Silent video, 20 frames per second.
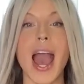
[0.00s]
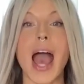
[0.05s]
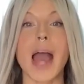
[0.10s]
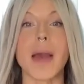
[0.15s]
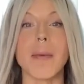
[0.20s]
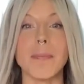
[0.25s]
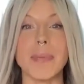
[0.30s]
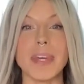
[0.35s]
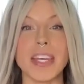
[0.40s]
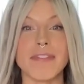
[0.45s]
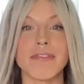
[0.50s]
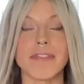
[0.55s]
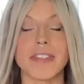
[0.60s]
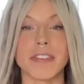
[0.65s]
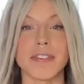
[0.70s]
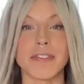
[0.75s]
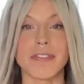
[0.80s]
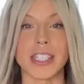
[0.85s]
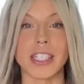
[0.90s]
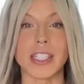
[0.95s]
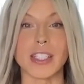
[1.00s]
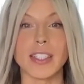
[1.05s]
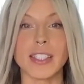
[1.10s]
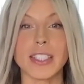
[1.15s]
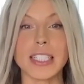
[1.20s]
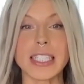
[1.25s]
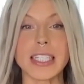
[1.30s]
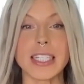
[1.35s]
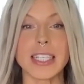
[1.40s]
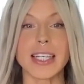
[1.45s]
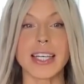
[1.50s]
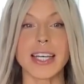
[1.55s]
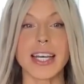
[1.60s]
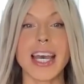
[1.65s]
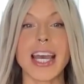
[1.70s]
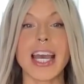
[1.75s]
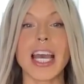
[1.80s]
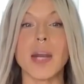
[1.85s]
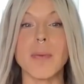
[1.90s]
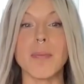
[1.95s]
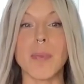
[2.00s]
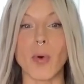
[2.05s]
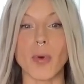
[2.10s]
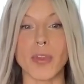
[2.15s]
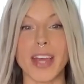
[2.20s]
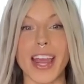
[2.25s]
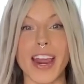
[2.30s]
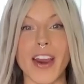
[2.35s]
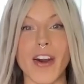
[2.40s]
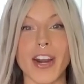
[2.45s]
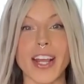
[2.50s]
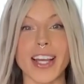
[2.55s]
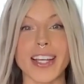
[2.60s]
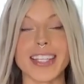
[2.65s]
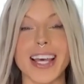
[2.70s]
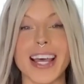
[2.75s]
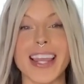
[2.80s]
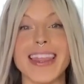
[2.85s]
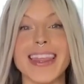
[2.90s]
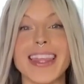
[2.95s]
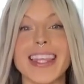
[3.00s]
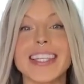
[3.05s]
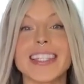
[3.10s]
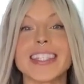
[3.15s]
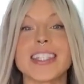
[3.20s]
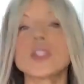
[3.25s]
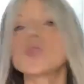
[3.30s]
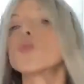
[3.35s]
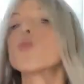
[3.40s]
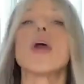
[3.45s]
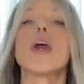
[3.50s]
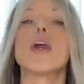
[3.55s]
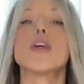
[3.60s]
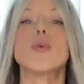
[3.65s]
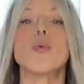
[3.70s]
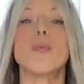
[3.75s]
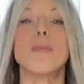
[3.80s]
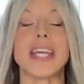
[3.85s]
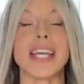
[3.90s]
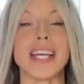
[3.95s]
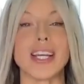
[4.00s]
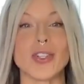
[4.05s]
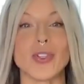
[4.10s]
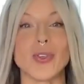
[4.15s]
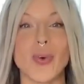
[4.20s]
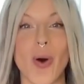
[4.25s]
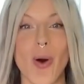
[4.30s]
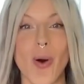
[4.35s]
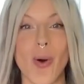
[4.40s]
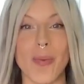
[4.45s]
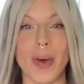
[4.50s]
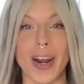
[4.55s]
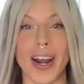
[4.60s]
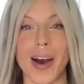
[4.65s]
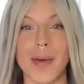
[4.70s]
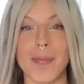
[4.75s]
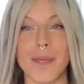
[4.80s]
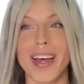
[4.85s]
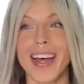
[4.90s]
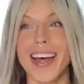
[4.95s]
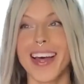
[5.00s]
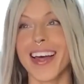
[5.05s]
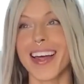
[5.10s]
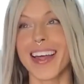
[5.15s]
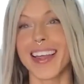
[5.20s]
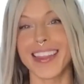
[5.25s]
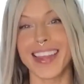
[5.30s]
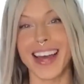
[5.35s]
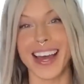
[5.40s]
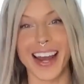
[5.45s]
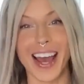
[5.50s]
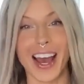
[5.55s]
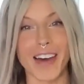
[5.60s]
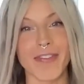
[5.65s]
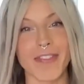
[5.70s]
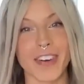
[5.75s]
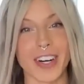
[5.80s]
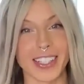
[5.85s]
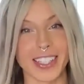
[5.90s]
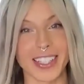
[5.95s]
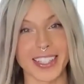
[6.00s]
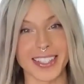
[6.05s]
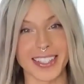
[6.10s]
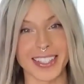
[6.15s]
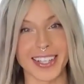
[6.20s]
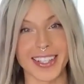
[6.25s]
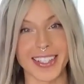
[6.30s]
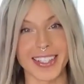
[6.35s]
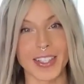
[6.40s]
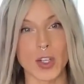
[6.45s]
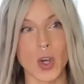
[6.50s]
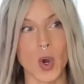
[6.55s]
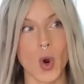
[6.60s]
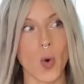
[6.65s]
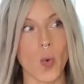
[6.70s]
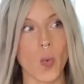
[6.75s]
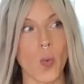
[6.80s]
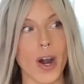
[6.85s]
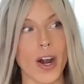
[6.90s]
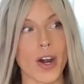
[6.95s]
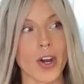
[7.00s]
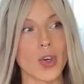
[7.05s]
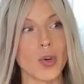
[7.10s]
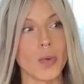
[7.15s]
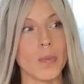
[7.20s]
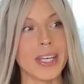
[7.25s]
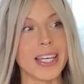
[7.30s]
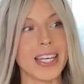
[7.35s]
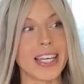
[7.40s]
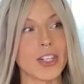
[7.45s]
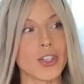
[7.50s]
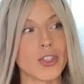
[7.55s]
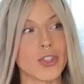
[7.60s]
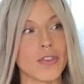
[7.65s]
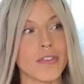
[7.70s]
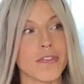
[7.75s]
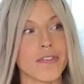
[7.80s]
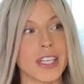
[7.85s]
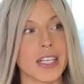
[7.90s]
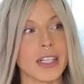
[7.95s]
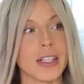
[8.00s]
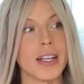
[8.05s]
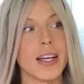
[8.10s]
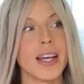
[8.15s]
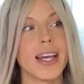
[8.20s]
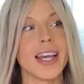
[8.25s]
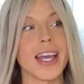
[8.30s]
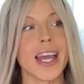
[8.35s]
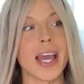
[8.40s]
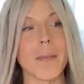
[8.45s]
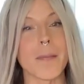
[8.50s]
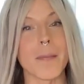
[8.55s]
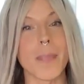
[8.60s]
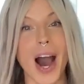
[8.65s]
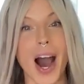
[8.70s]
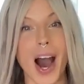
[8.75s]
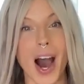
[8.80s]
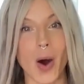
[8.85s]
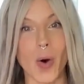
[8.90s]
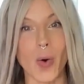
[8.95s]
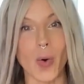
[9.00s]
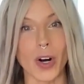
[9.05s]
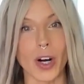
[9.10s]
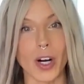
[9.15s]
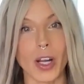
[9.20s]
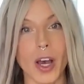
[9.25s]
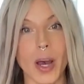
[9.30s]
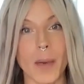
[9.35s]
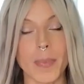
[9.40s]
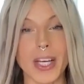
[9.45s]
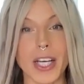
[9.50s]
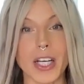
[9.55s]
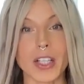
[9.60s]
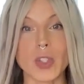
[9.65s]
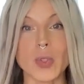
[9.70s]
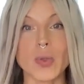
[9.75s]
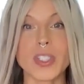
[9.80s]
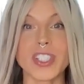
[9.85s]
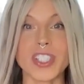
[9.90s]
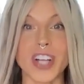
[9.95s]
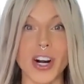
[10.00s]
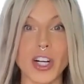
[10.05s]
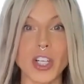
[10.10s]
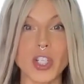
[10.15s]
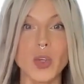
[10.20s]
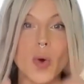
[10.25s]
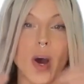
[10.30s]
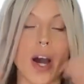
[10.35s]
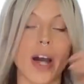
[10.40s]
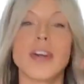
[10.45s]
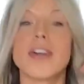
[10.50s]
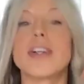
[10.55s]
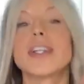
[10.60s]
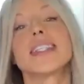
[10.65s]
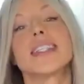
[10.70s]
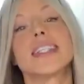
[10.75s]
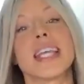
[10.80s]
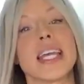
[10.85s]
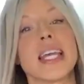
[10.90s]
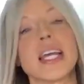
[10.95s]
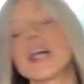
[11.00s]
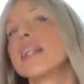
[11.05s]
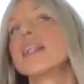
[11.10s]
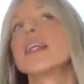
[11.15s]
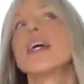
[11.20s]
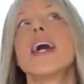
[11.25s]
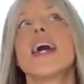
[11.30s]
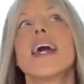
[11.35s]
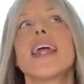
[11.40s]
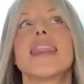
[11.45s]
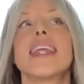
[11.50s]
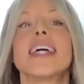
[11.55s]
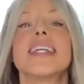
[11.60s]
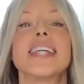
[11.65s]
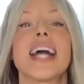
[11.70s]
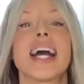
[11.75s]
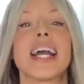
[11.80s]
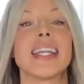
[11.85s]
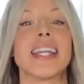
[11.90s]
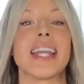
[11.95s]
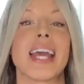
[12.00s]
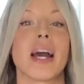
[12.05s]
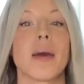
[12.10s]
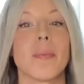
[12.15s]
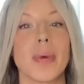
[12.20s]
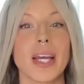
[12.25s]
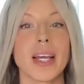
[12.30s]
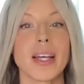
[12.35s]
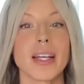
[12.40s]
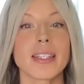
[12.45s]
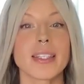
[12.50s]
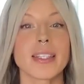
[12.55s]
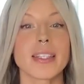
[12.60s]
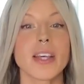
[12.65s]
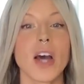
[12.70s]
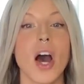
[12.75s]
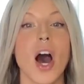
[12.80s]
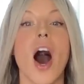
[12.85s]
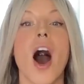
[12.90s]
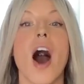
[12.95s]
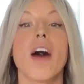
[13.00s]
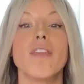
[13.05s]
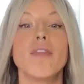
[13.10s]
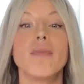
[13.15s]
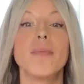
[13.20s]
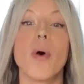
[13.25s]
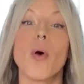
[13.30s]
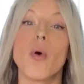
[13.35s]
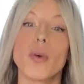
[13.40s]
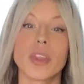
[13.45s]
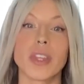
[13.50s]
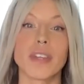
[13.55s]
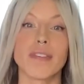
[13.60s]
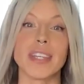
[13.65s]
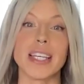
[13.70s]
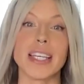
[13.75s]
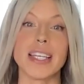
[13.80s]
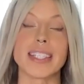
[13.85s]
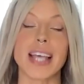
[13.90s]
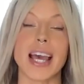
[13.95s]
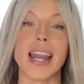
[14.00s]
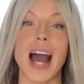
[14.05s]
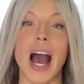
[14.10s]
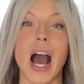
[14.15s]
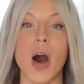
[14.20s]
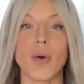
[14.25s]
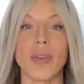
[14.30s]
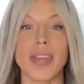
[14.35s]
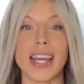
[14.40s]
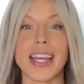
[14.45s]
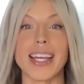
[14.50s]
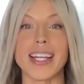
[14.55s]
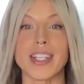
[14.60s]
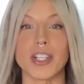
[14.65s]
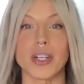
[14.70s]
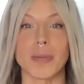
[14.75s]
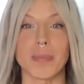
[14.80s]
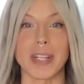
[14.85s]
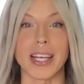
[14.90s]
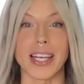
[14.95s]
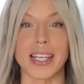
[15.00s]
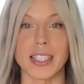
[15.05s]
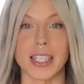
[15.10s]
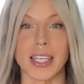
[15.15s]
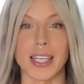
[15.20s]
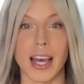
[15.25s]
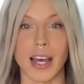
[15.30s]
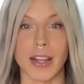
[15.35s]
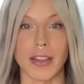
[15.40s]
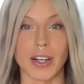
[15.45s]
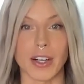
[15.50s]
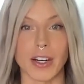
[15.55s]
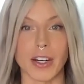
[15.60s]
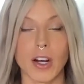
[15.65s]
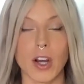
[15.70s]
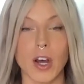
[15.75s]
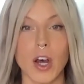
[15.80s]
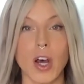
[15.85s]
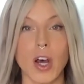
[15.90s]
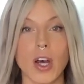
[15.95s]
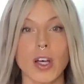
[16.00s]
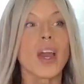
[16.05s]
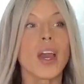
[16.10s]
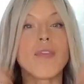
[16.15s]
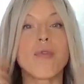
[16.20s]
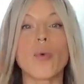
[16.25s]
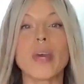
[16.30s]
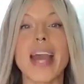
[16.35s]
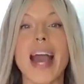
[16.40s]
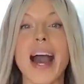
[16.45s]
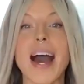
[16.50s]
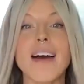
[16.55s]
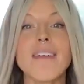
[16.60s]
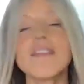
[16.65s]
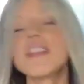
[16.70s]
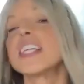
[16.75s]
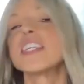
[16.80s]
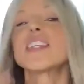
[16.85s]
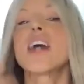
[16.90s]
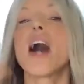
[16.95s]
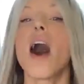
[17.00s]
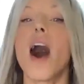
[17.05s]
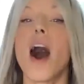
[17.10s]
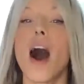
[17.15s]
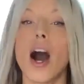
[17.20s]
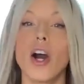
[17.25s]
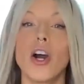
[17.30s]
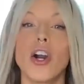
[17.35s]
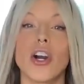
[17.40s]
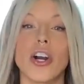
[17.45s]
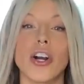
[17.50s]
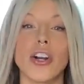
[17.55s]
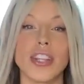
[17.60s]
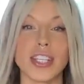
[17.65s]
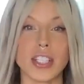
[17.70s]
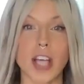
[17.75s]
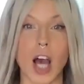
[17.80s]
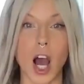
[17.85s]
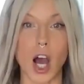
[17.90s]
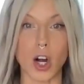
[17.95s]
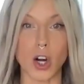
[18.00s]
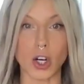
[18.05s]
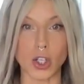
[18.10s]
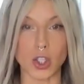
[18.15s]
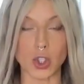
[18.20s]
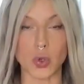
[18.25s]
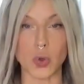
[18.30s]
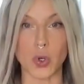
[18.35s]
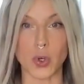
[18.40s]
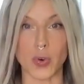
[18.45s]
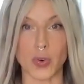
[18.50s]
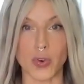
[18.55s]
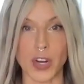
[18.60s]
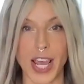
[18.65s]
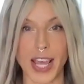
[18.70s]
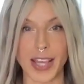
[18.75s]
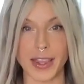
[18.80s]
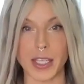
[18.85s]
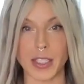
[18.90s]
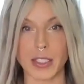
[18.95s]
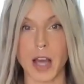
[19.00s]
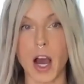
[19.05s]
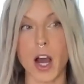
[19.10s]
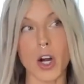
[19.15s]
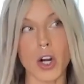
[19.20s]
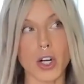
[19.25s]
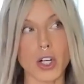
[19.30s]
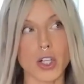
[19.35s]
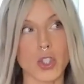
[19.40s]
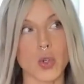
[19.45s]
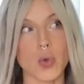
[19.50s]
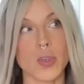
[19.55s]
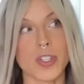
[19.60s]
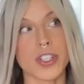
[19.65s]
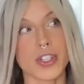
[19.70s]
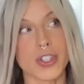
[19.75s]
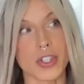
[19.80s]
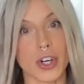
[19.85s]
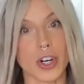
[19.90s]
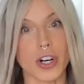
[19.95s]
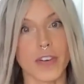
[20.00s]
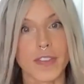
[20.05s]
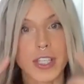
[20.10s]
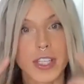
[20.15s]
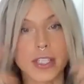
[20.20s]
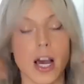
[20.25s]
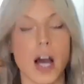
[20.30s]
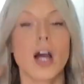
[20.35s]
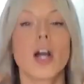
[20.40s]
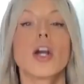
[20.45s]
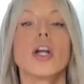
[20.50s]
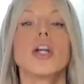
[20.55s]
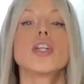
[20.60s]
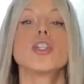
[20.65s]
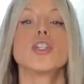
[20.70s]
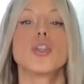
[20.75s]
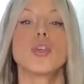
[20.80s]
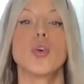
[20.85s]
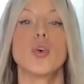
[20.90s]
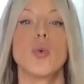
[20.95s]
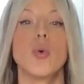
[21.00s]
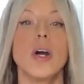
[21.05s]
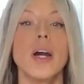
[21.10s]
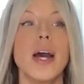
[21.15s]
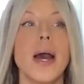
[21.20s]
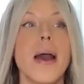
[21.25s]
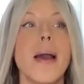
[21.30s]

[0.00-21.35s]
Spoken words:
and be fulfilled in both areas. And this is where you begin to open up that effortlessness, where you begin to feel empowered because you start to understand the dynamics of both of these and how they interplay together. If we have this hunger to create, this hunger to serve, this hunger to